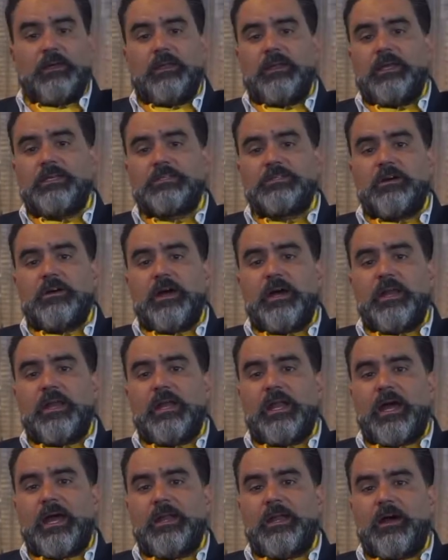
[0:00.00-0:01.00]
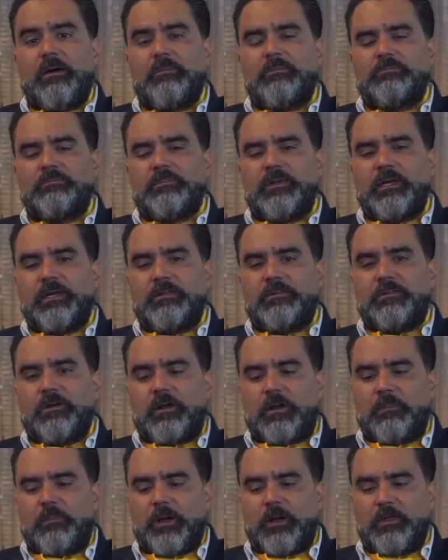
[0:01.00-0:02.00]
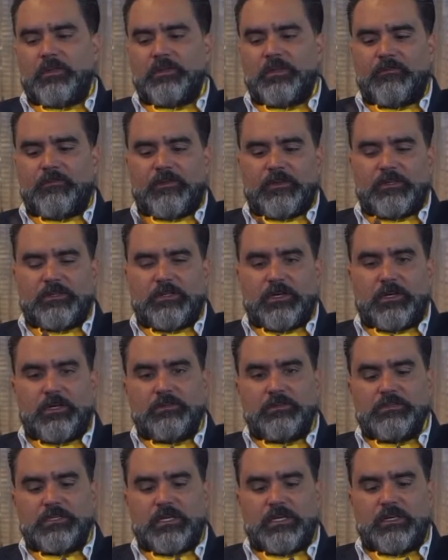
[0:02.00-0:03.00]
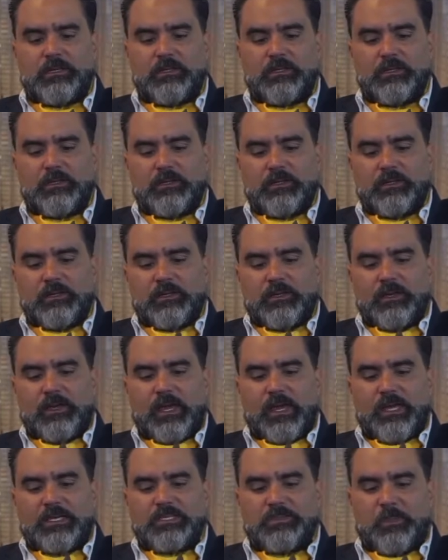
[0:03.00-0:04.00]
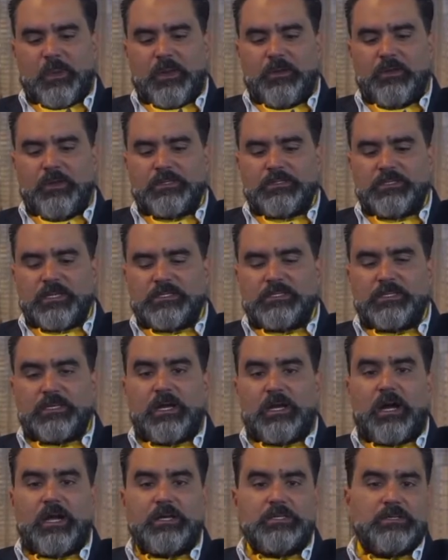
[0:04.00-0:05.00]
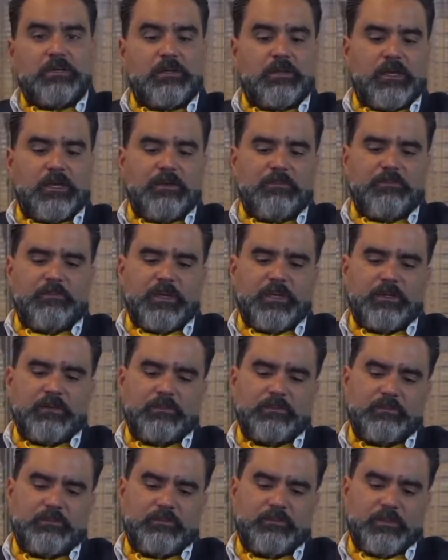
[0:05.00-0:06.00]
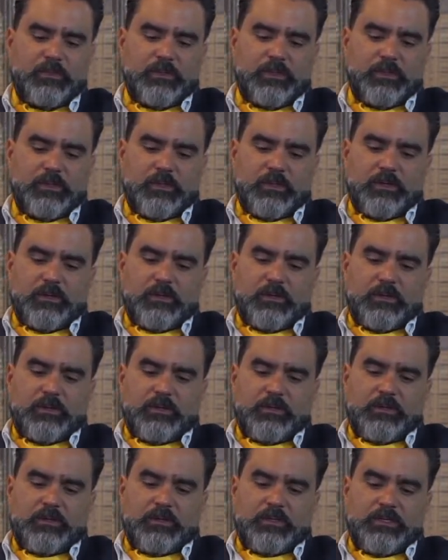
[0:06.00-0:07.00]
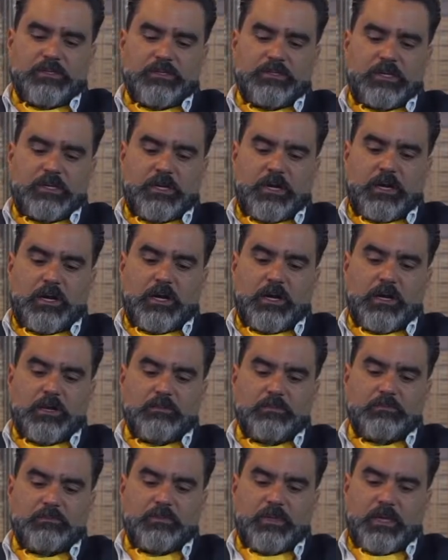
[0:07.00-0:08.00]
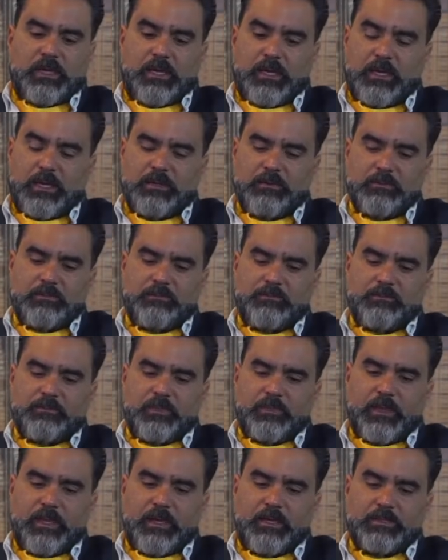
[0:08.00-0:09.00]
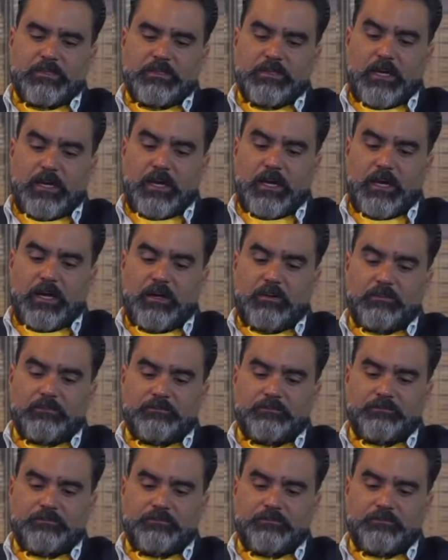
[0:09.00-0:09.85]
Let's go ahead and light up and talk about the different tones and experience that cigar is going to give me. This cigar, again, it's all